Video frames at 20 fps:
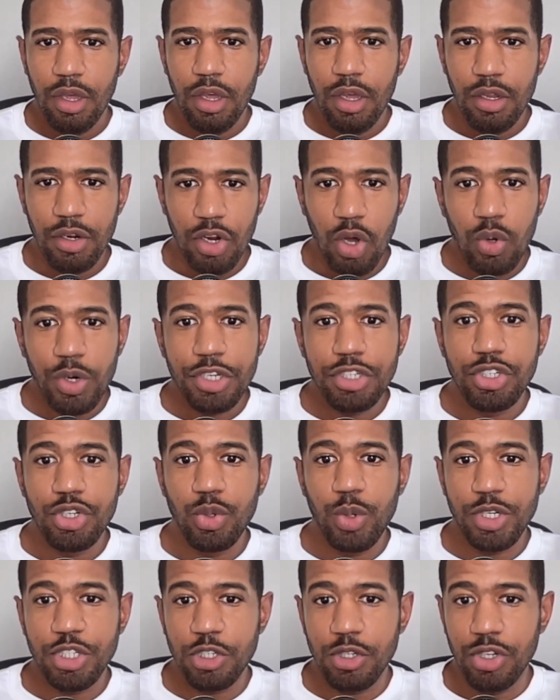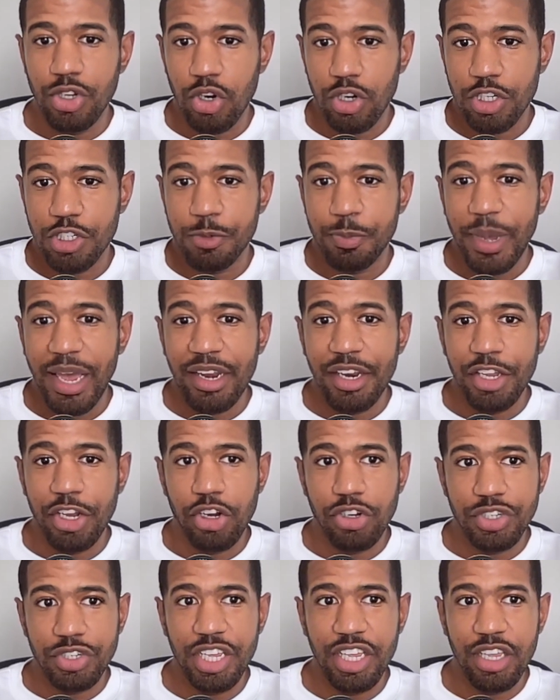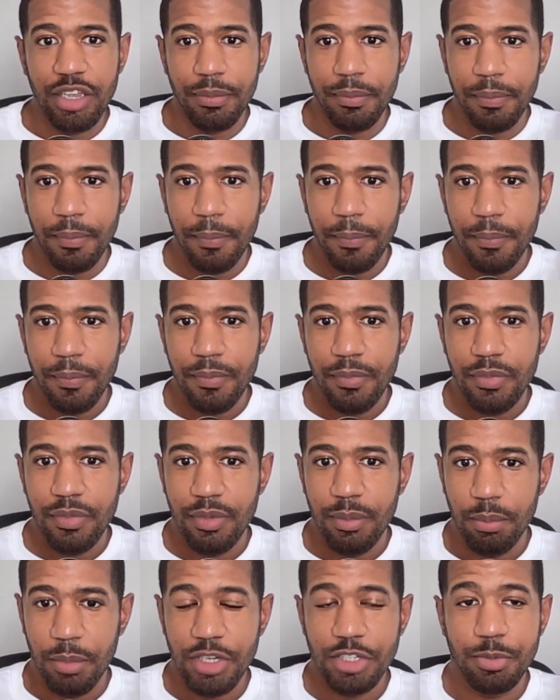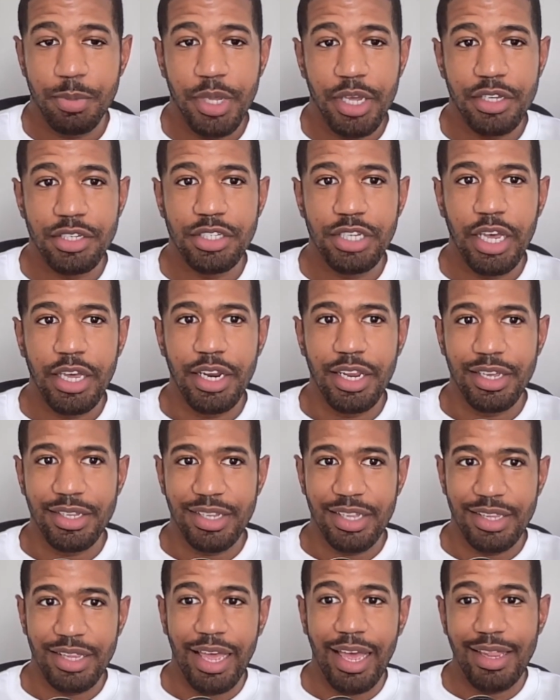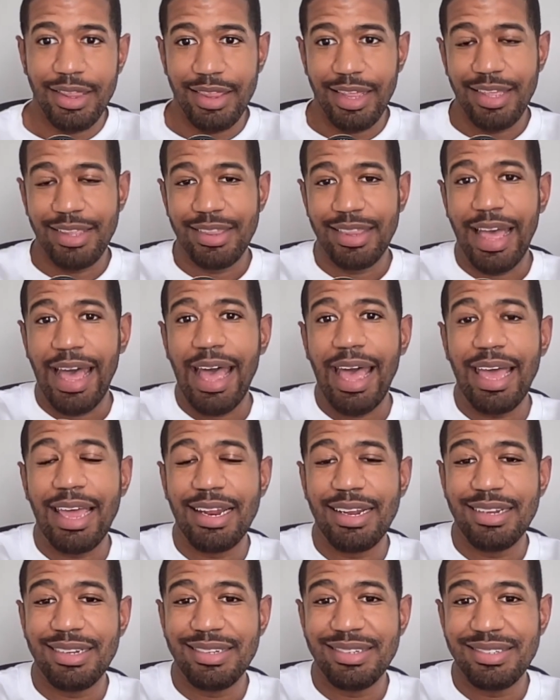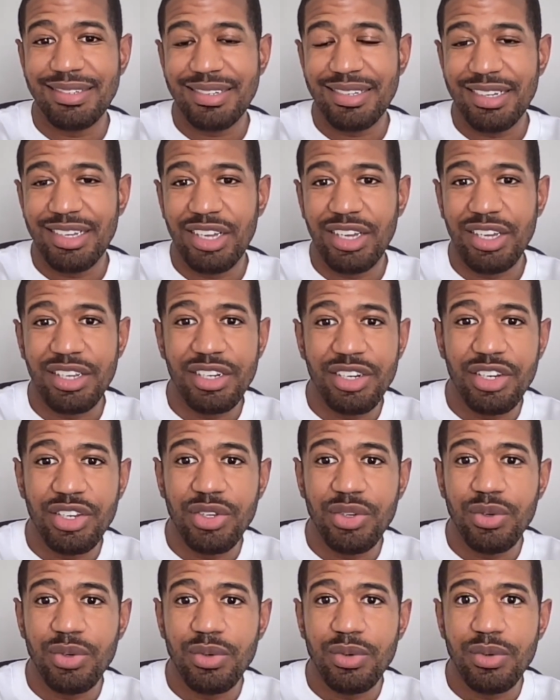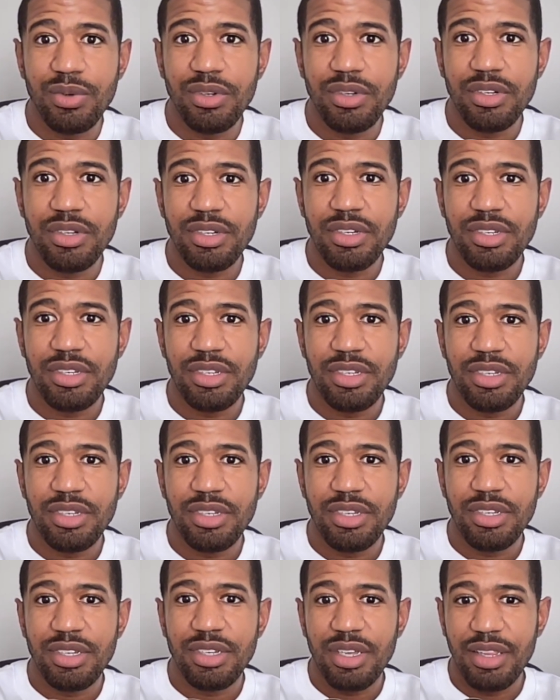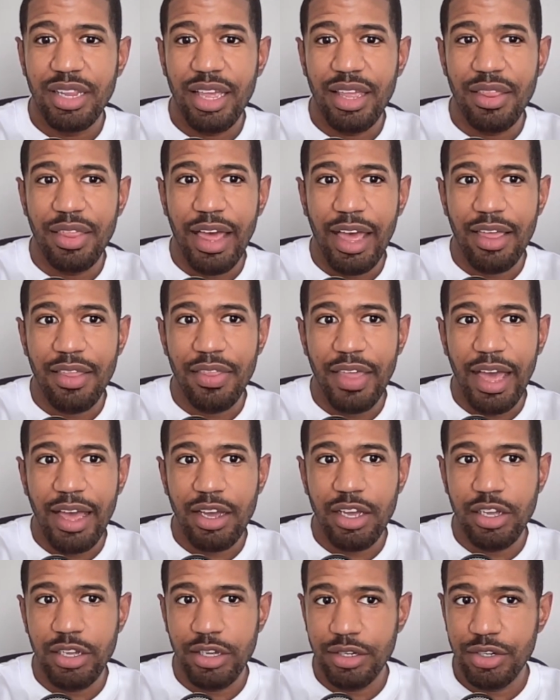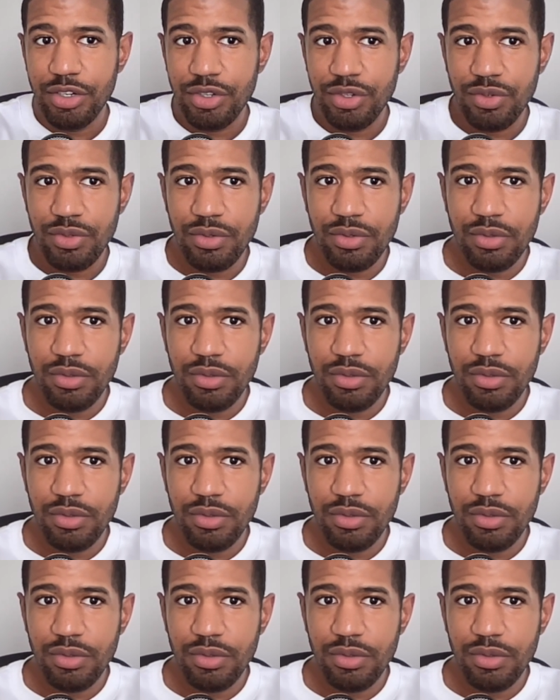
Notice you're expanding your team. Must be exciting. That could do. That could do.